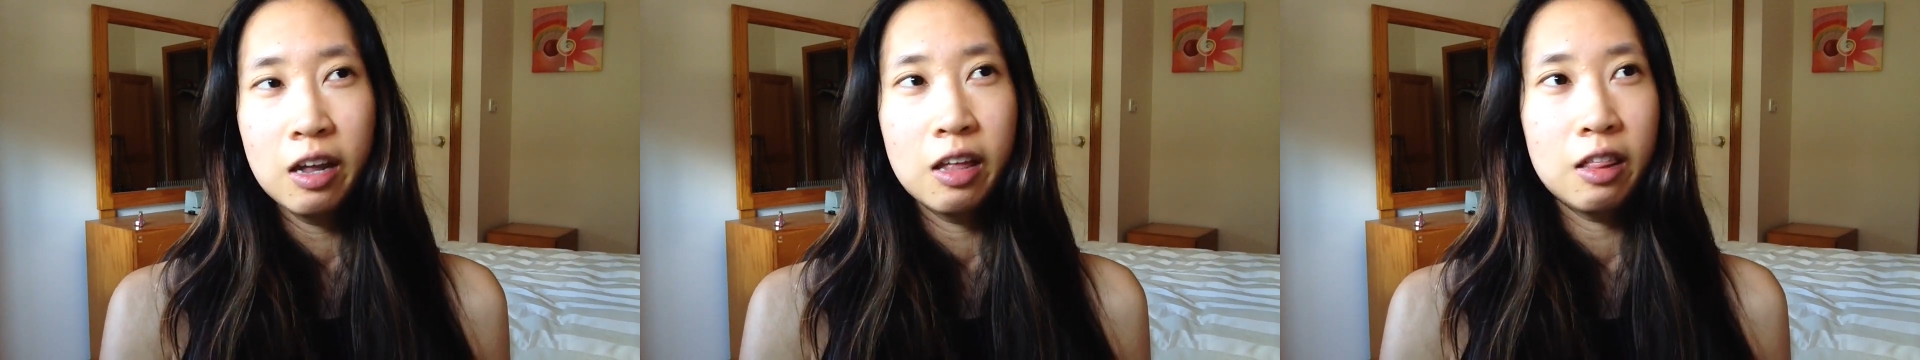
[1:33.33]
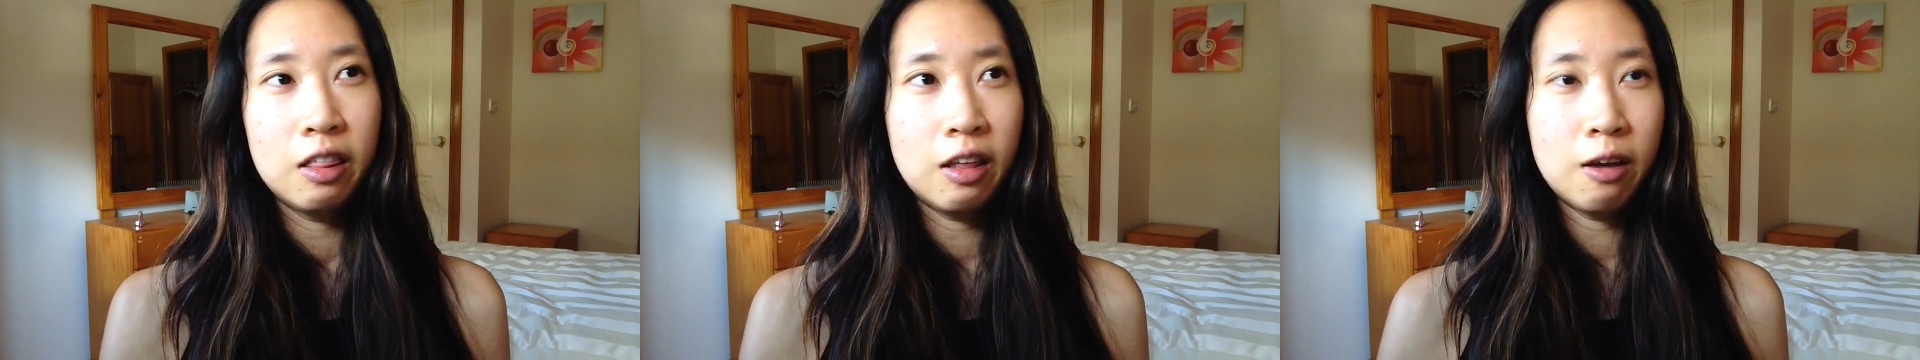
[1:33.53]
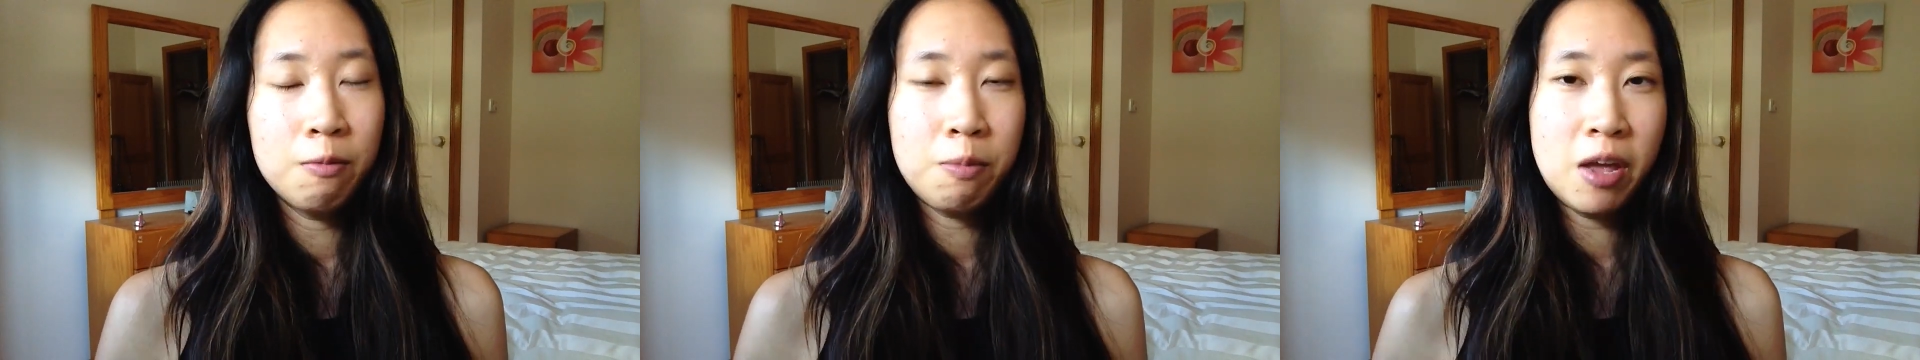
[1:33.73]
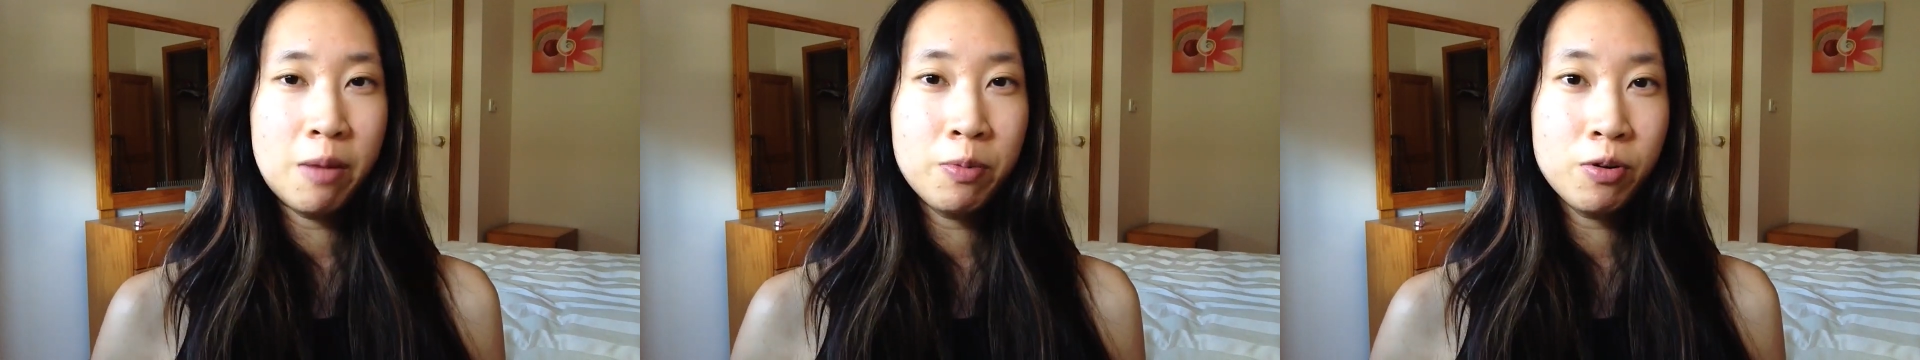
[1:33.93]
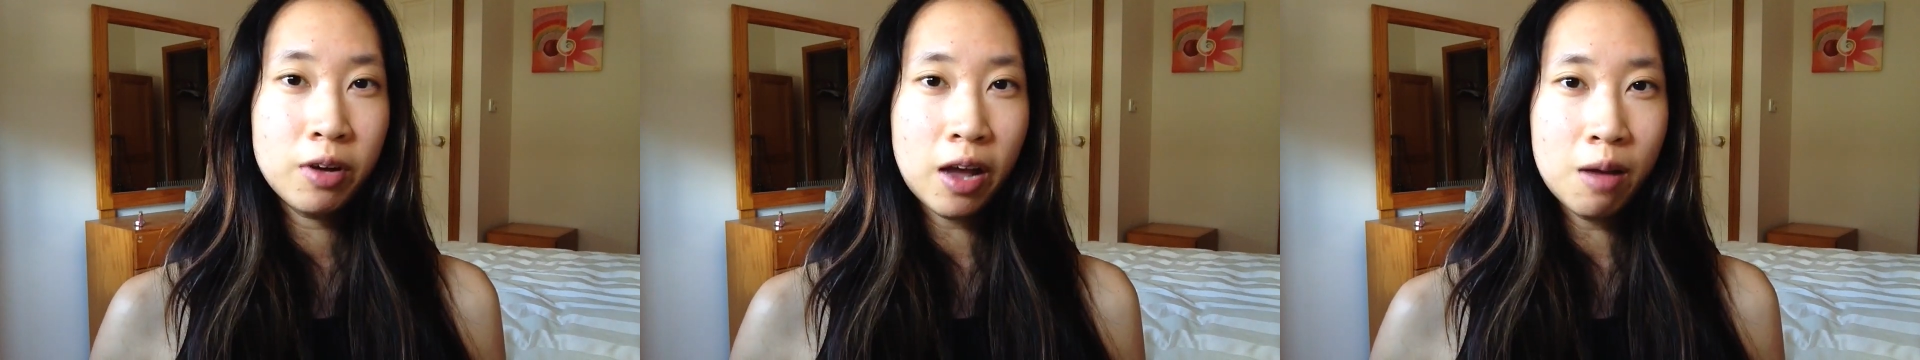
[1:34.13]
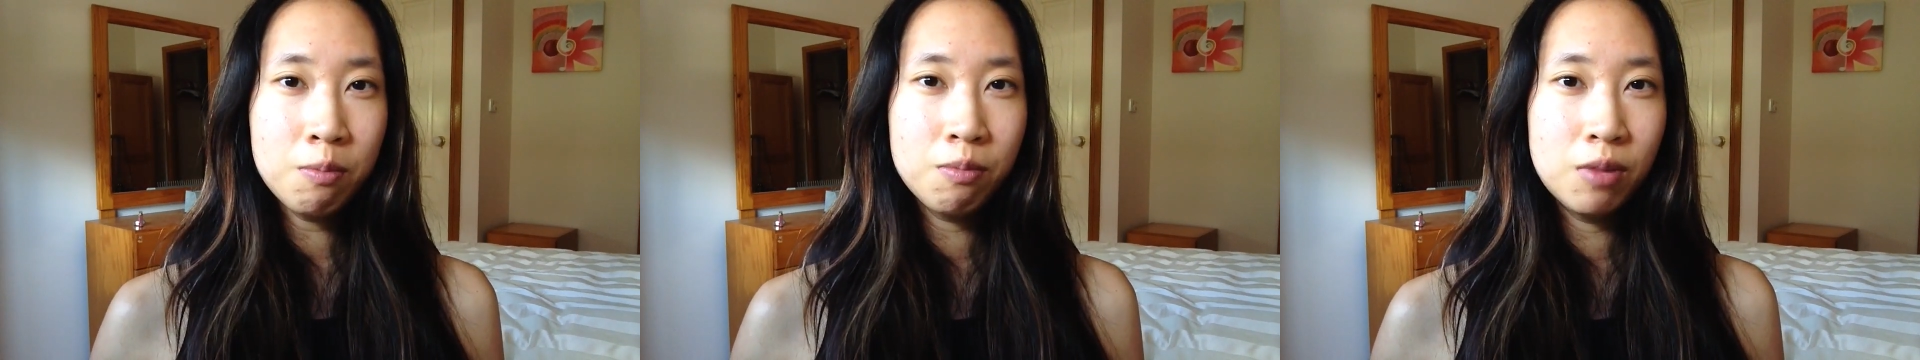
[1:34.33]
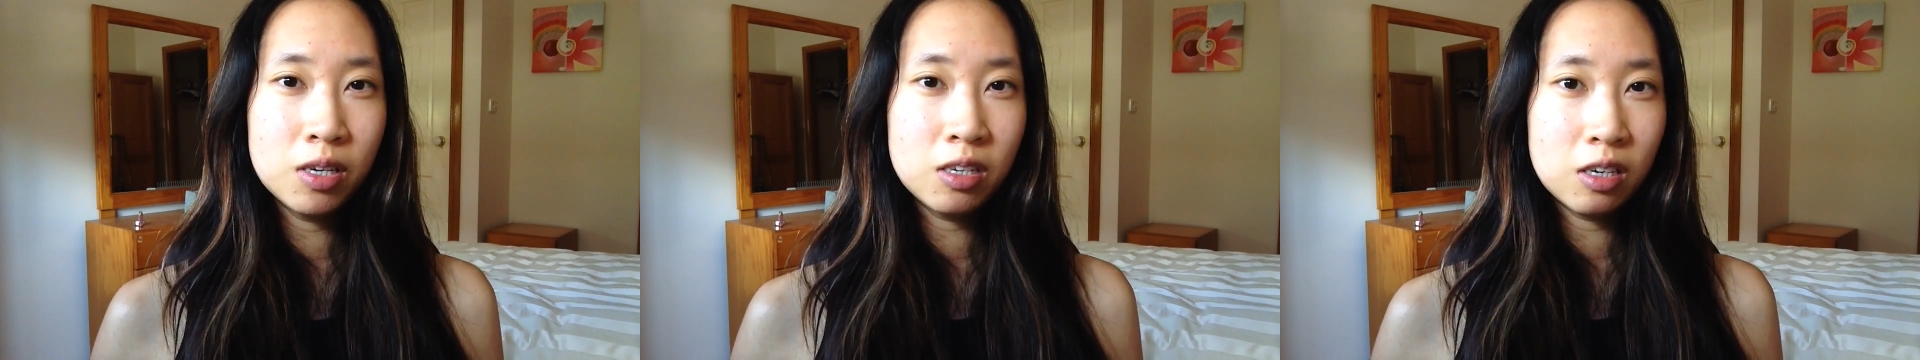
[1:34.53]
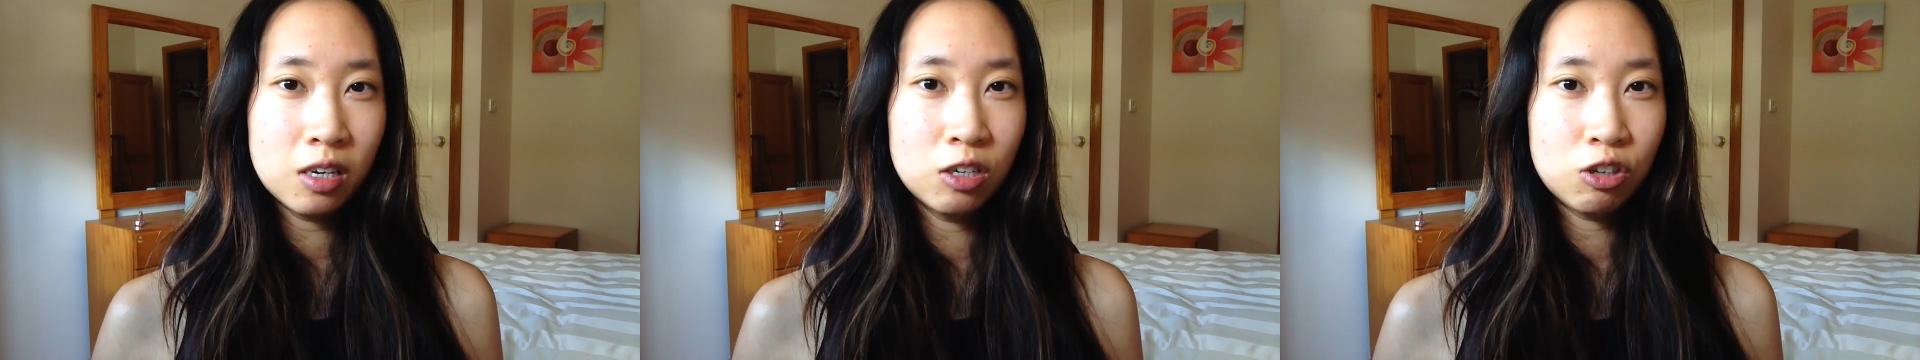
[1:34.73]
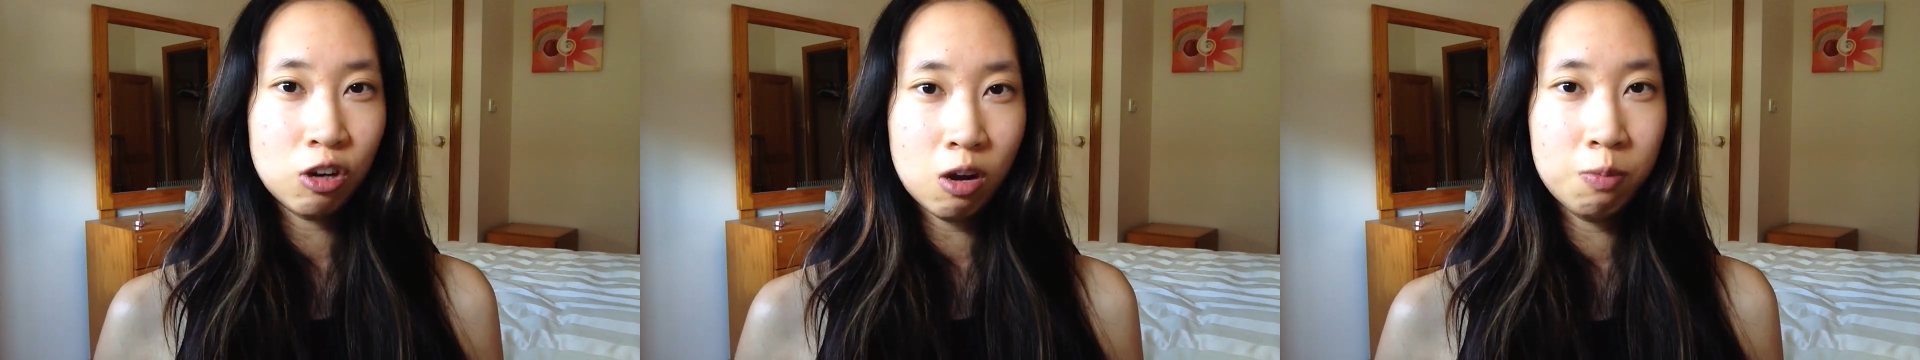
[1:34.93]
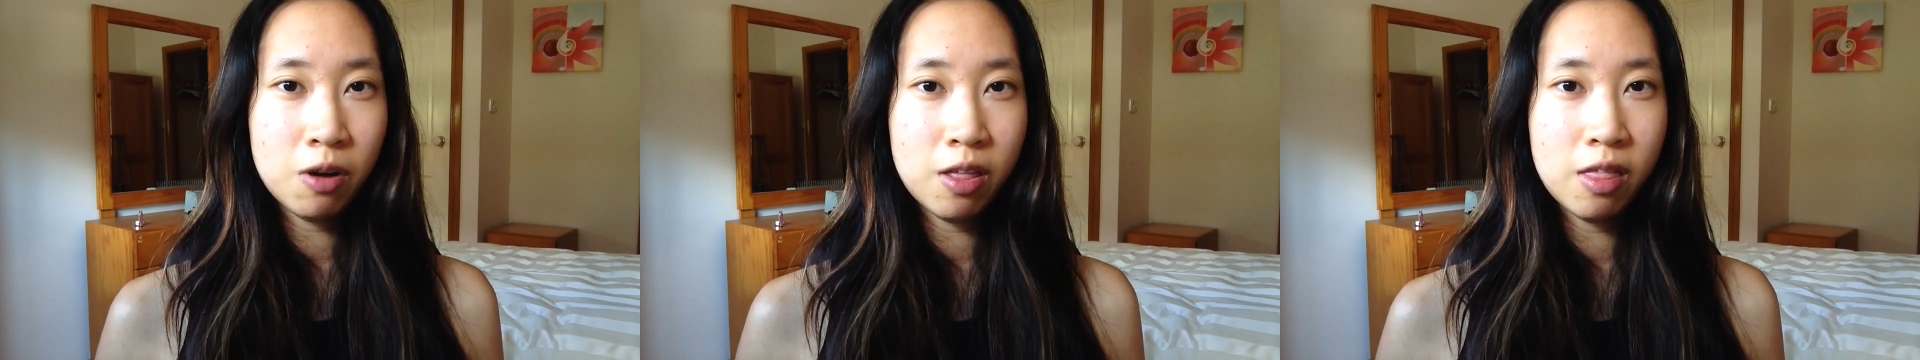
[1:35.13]
then people can
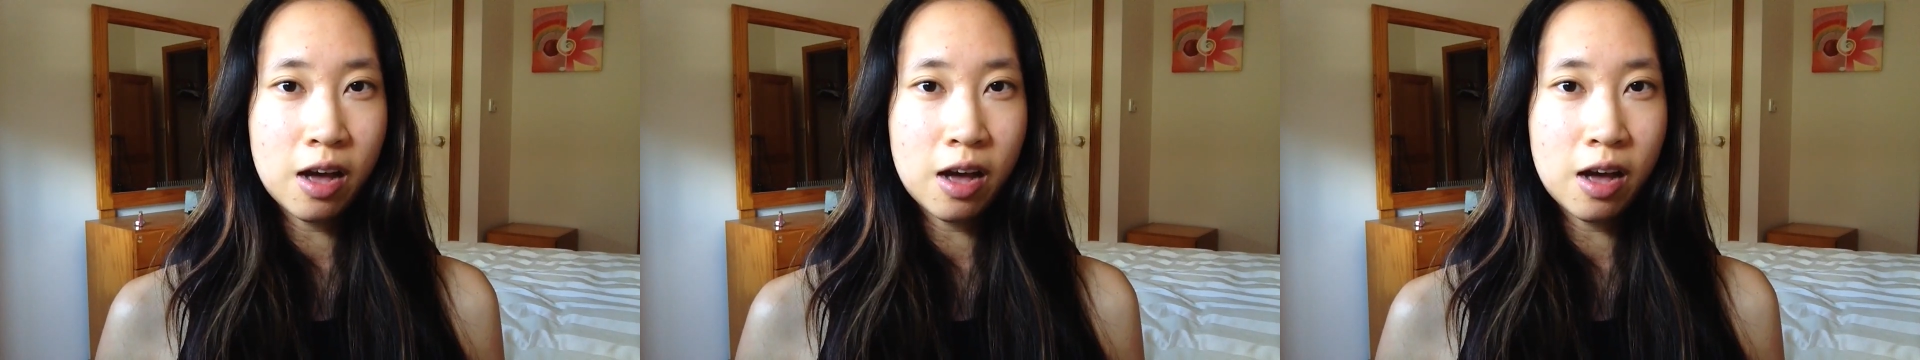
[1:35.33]
misinterpret